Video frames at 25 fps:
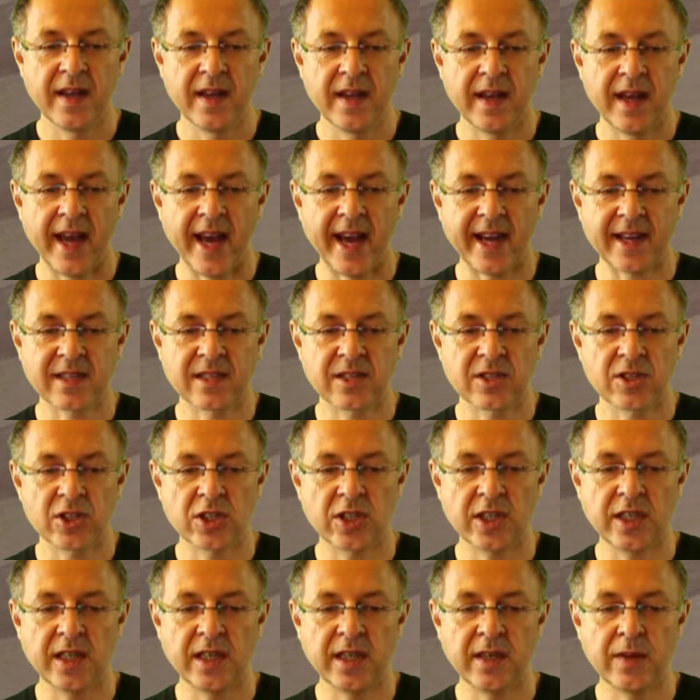
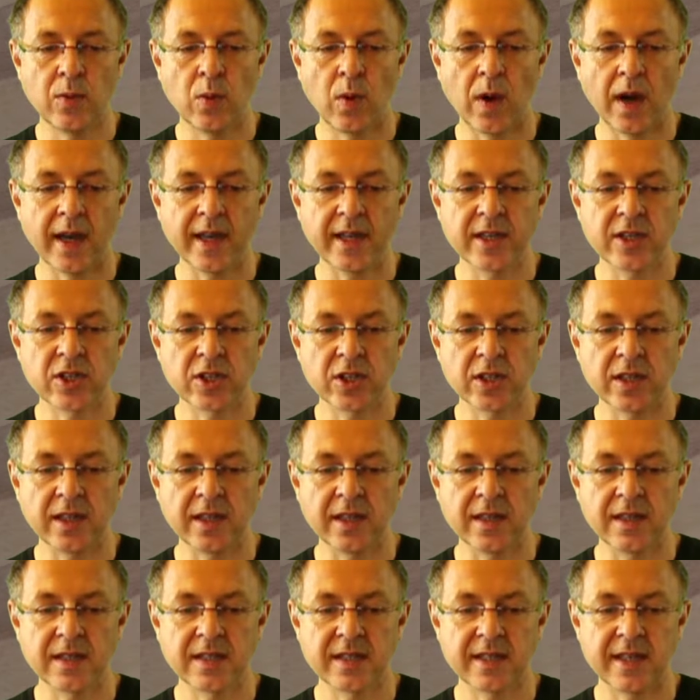xg,
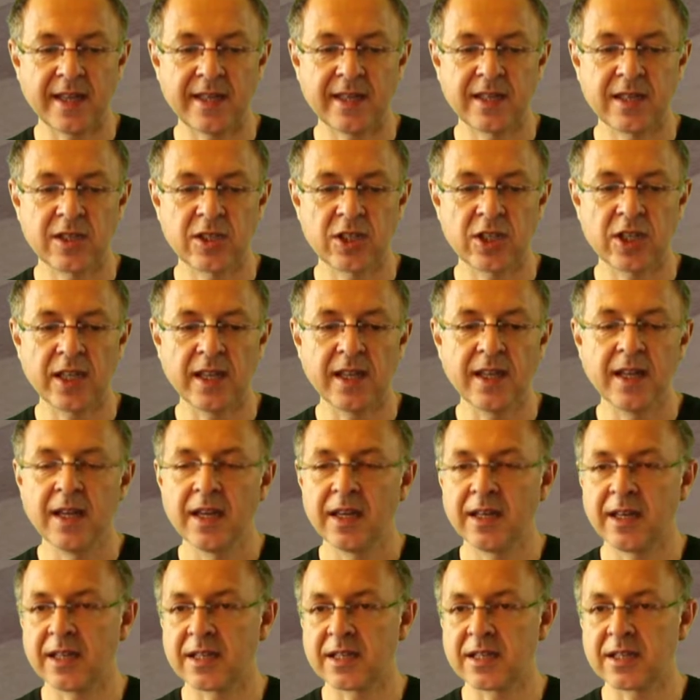yg, zg.
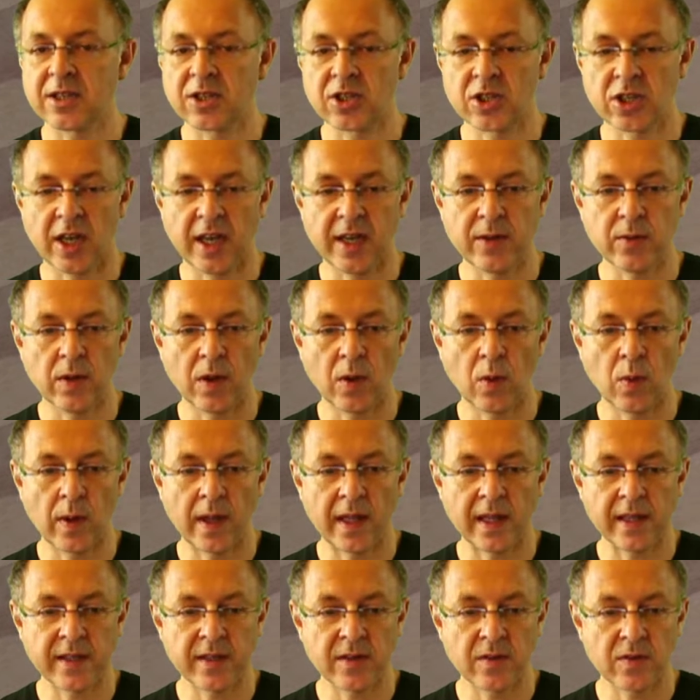That's the gyro
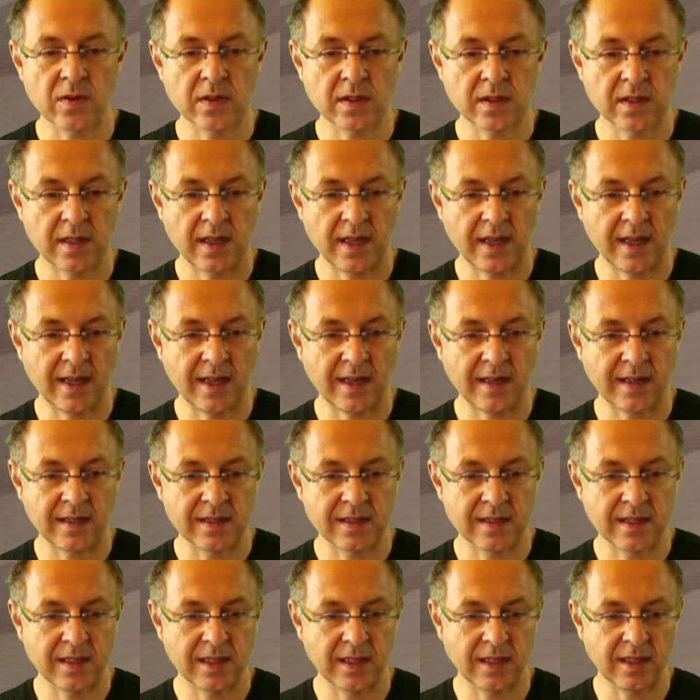values. And
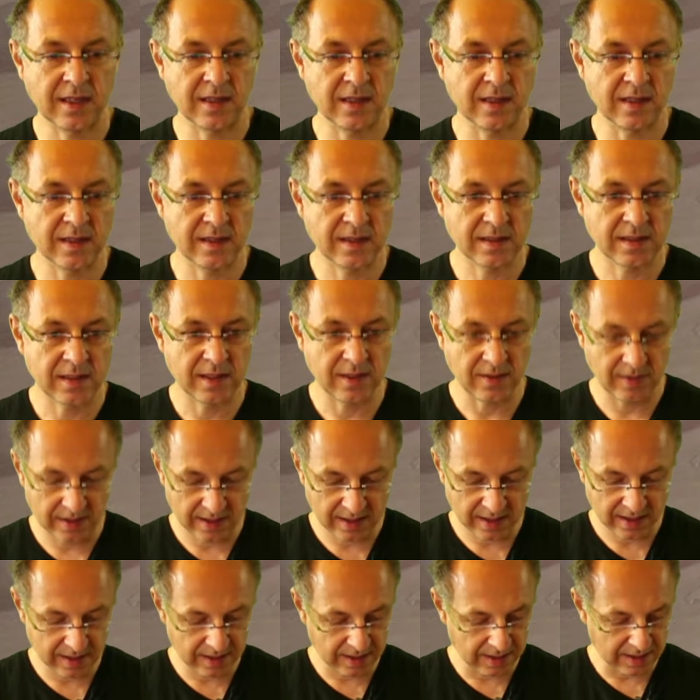here there is
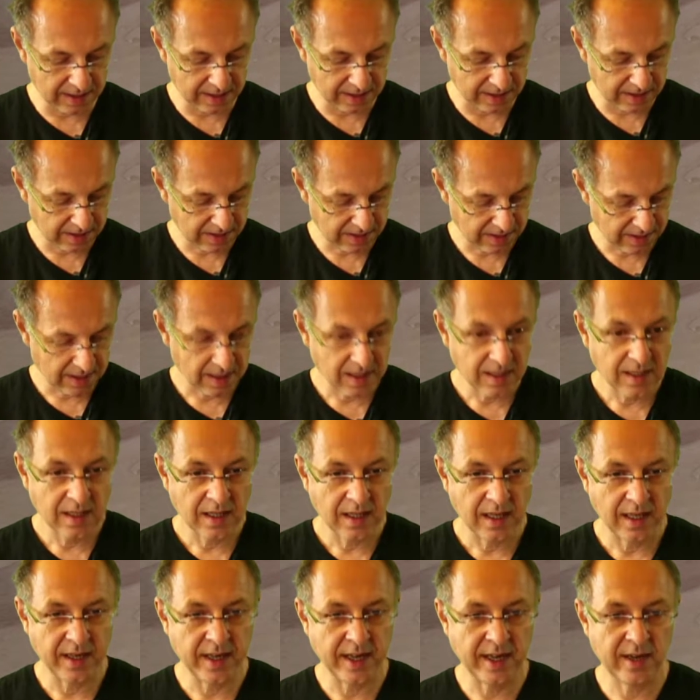still
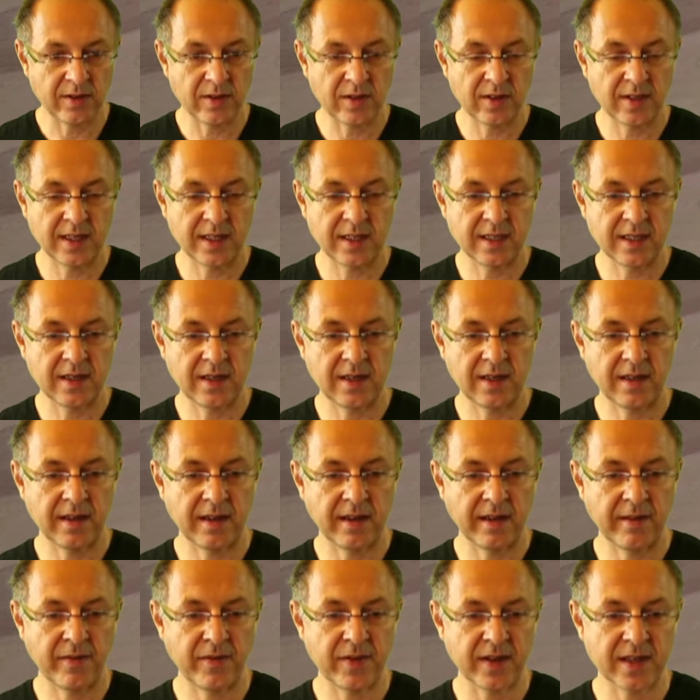an error in there. I
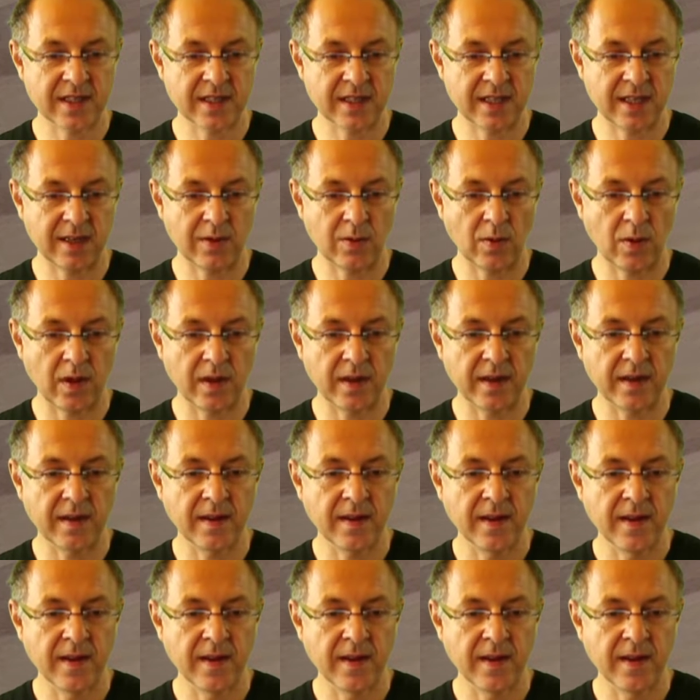fixed that one